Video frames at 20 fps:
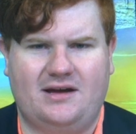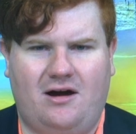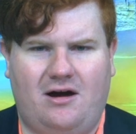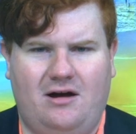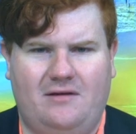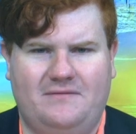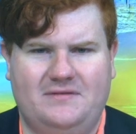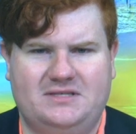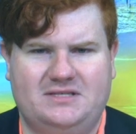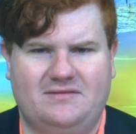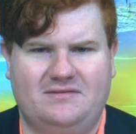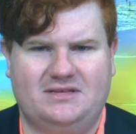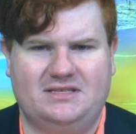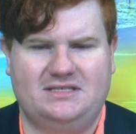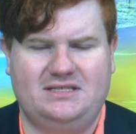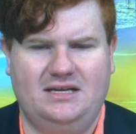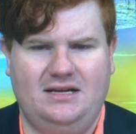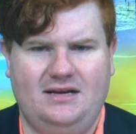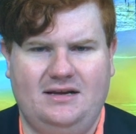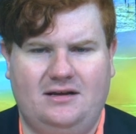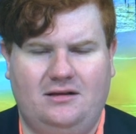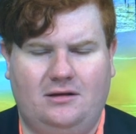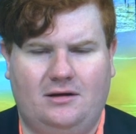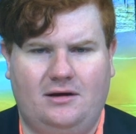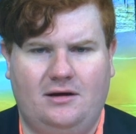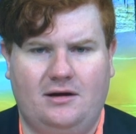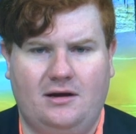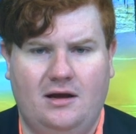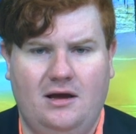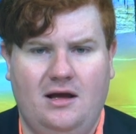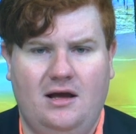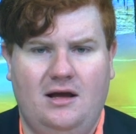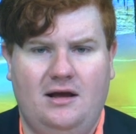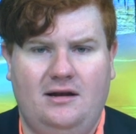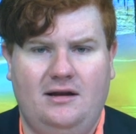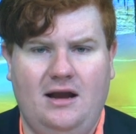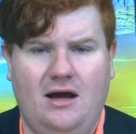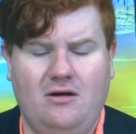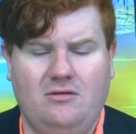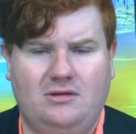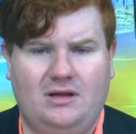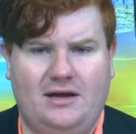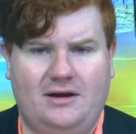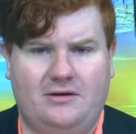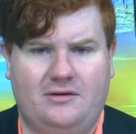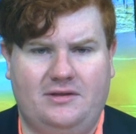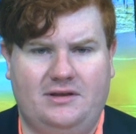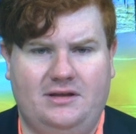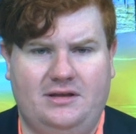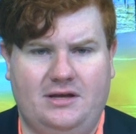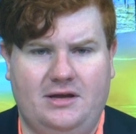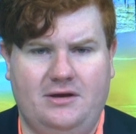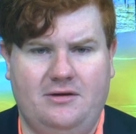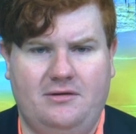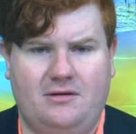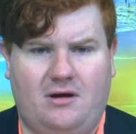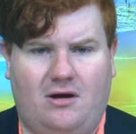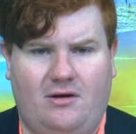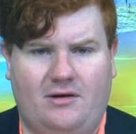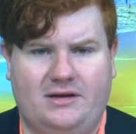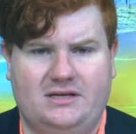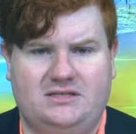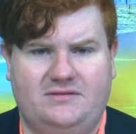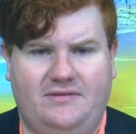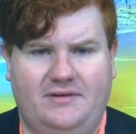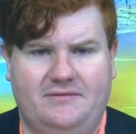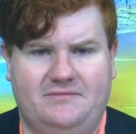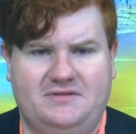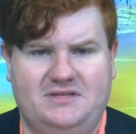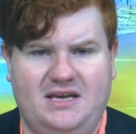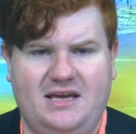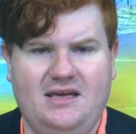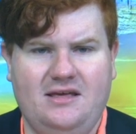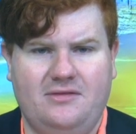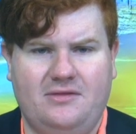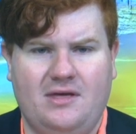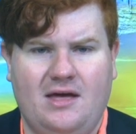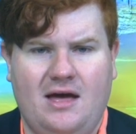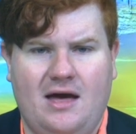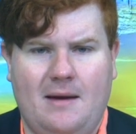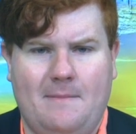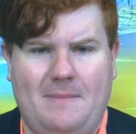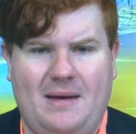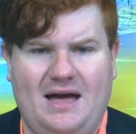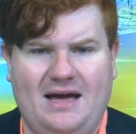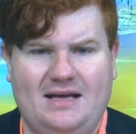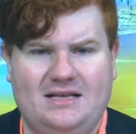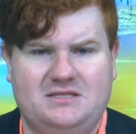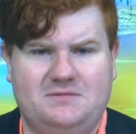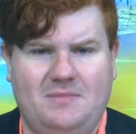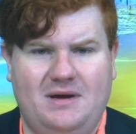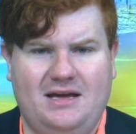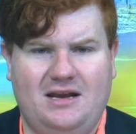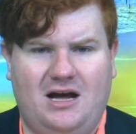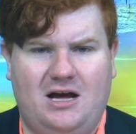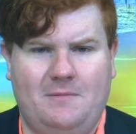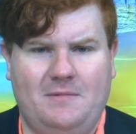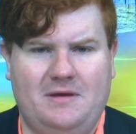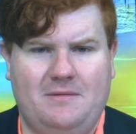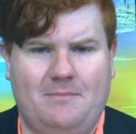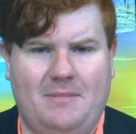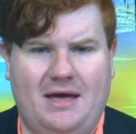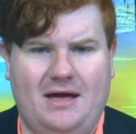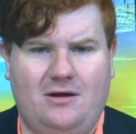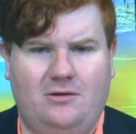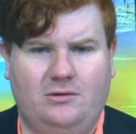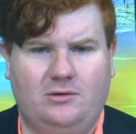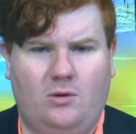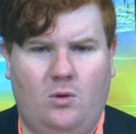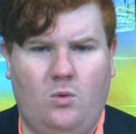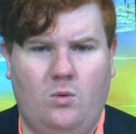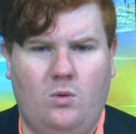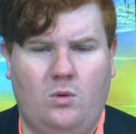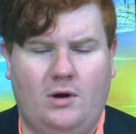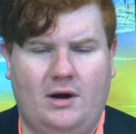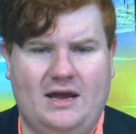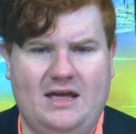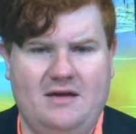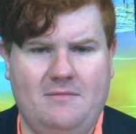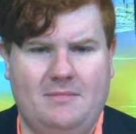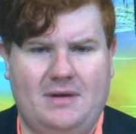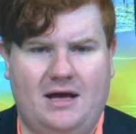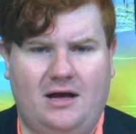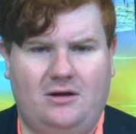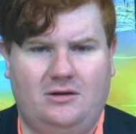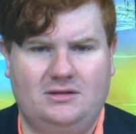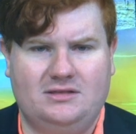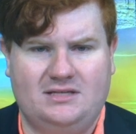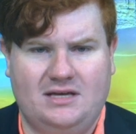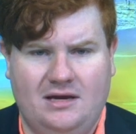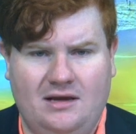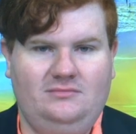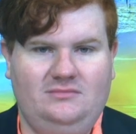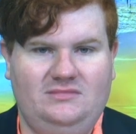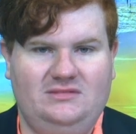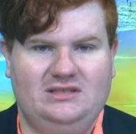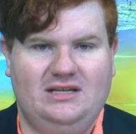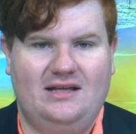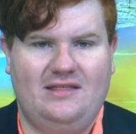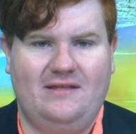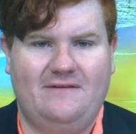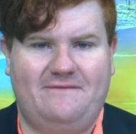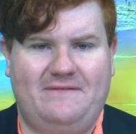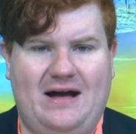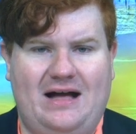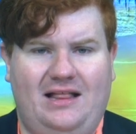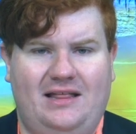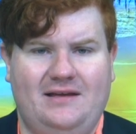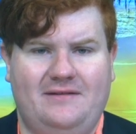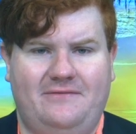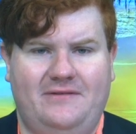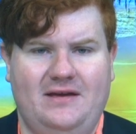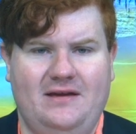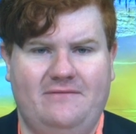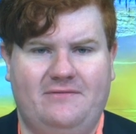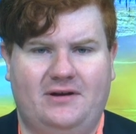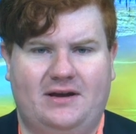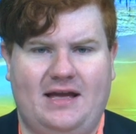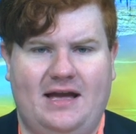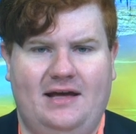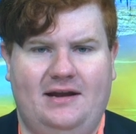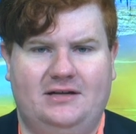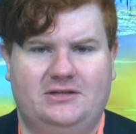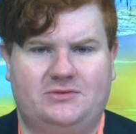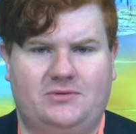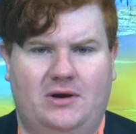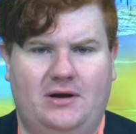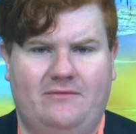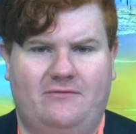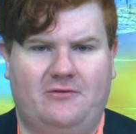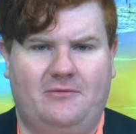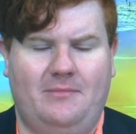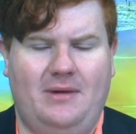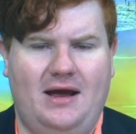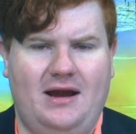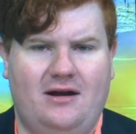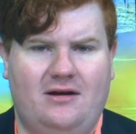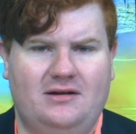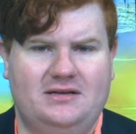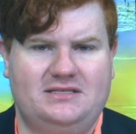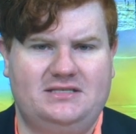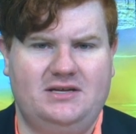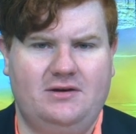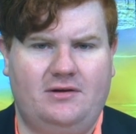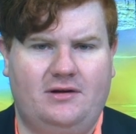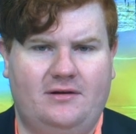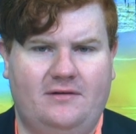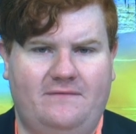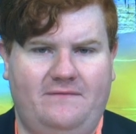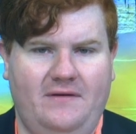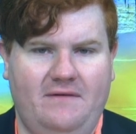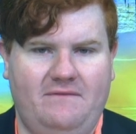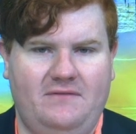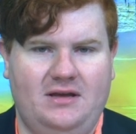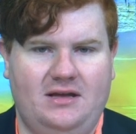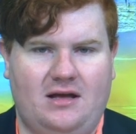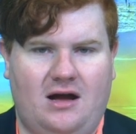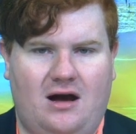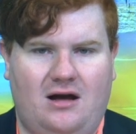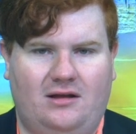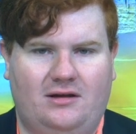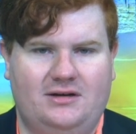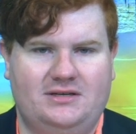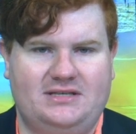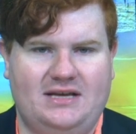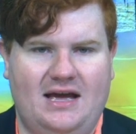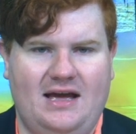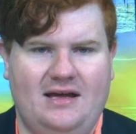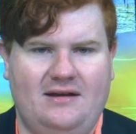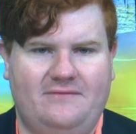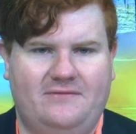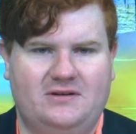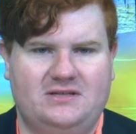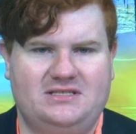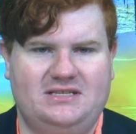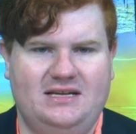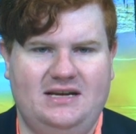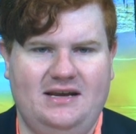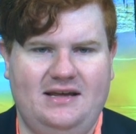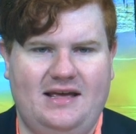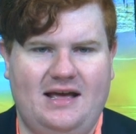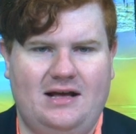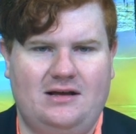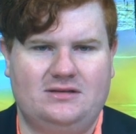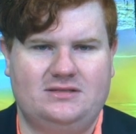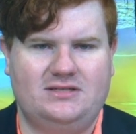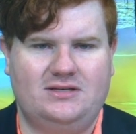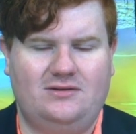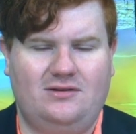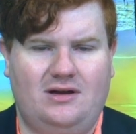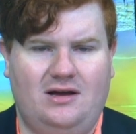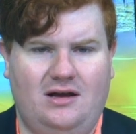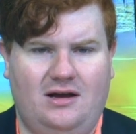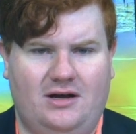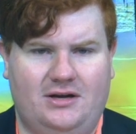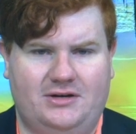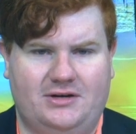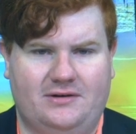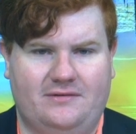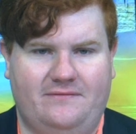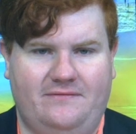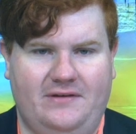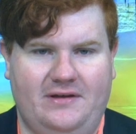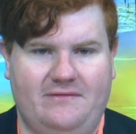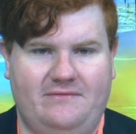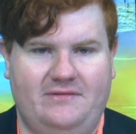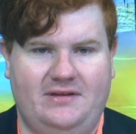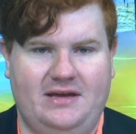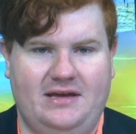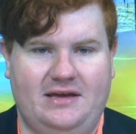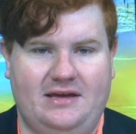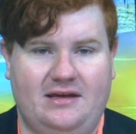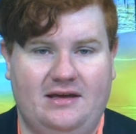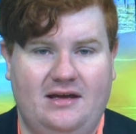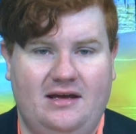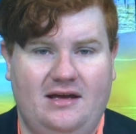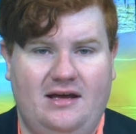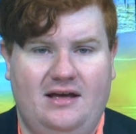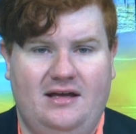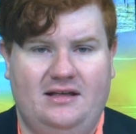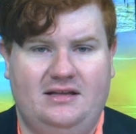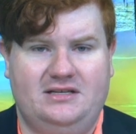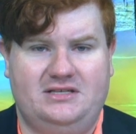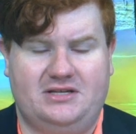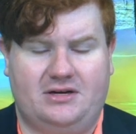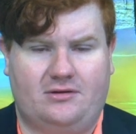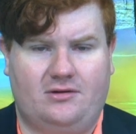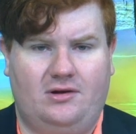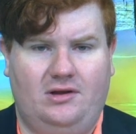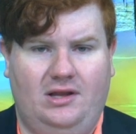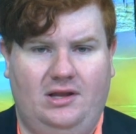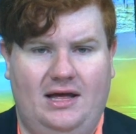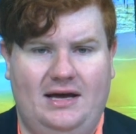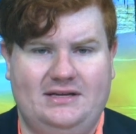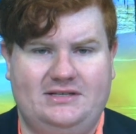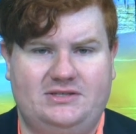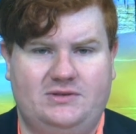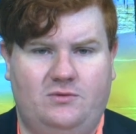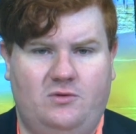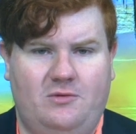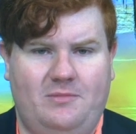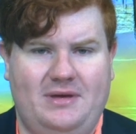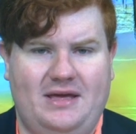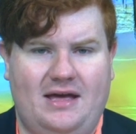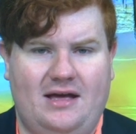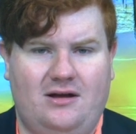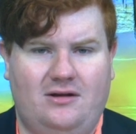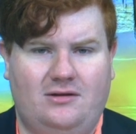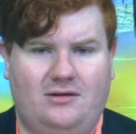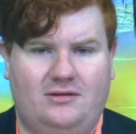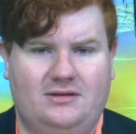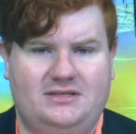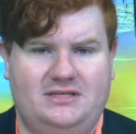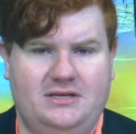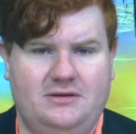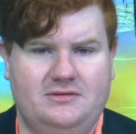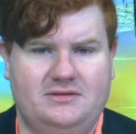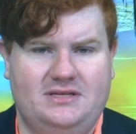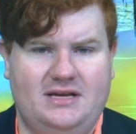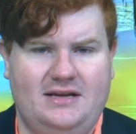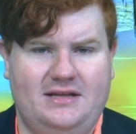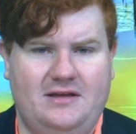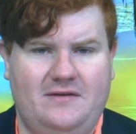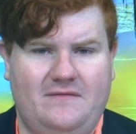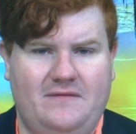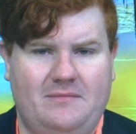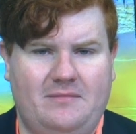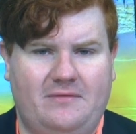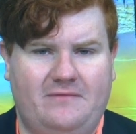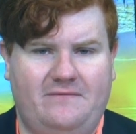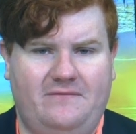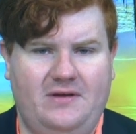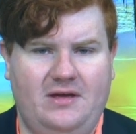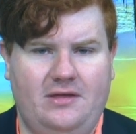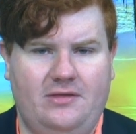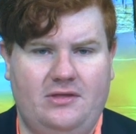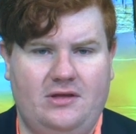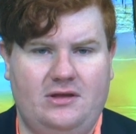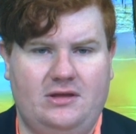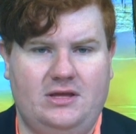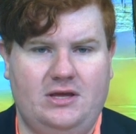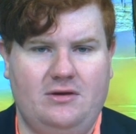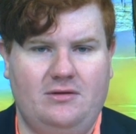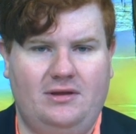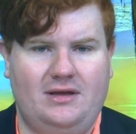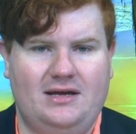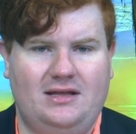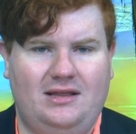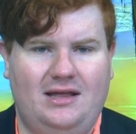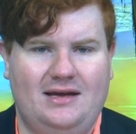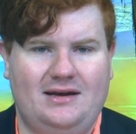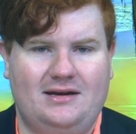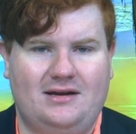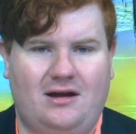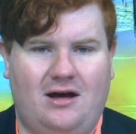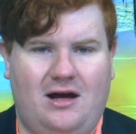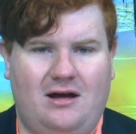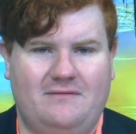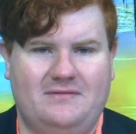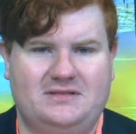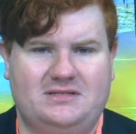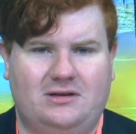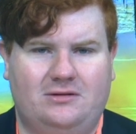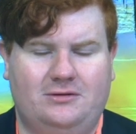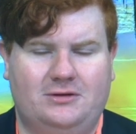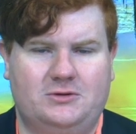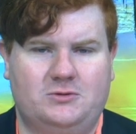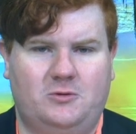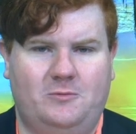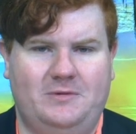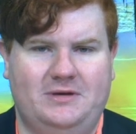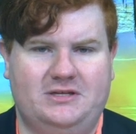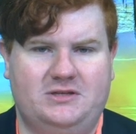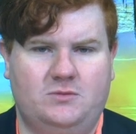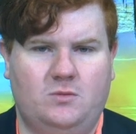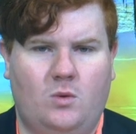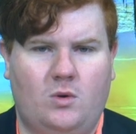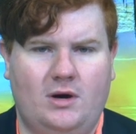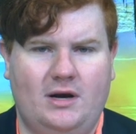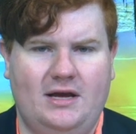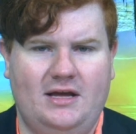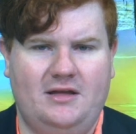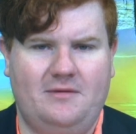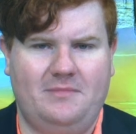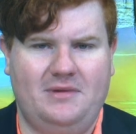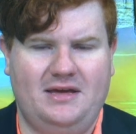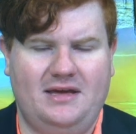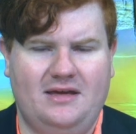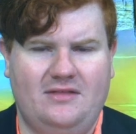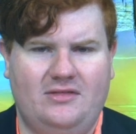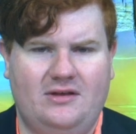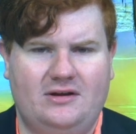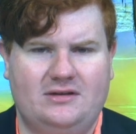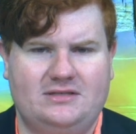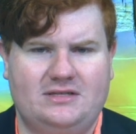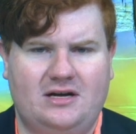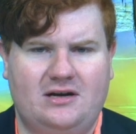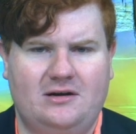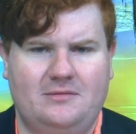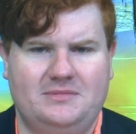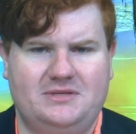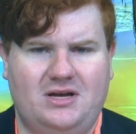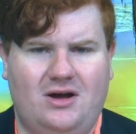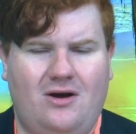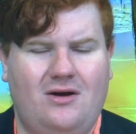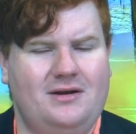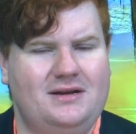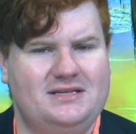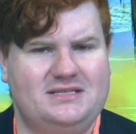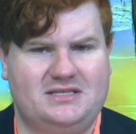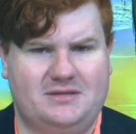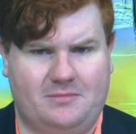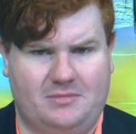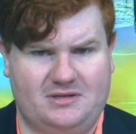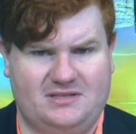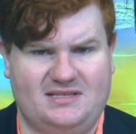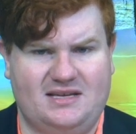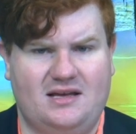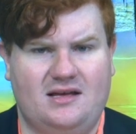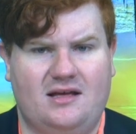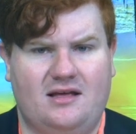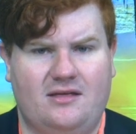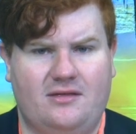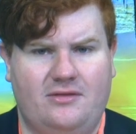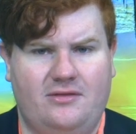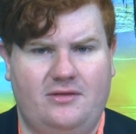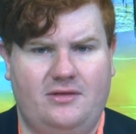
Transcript: office of the City Clerk no later than noon, August 15th. Packets may not be mailed or emailed. The filing fee for candidates running for mayor is $250 and for City Council, $150. The general election will be held on Tuesday, November 5th. Newly elected office holders will be sworn in and begin their terms on December 10th.